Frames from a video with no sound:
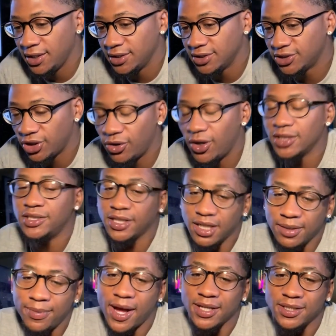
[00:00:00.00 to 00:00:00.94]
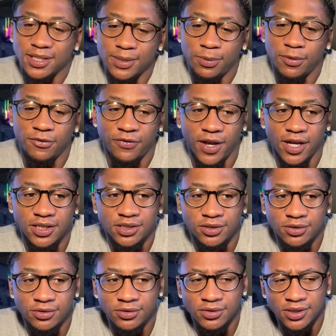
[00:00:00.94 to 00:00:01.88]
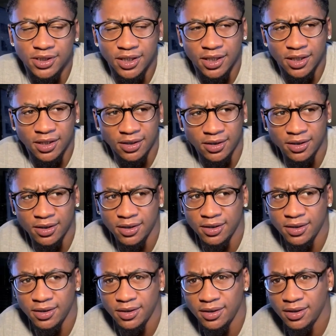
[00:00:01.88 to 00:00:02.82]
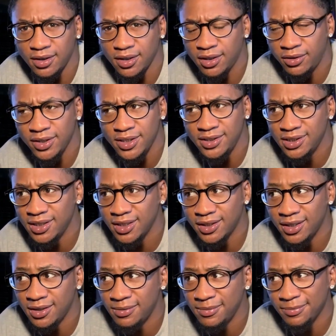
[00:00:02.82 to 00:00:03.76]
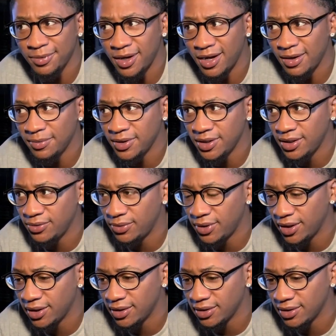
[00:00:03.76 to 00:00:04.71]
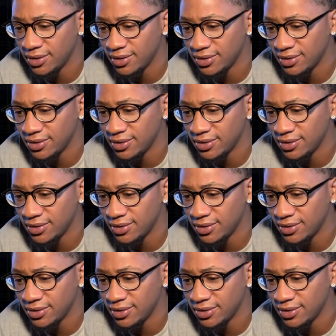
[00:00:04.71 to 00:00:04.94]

So I took it back to the professionals, and it only took them probably, what,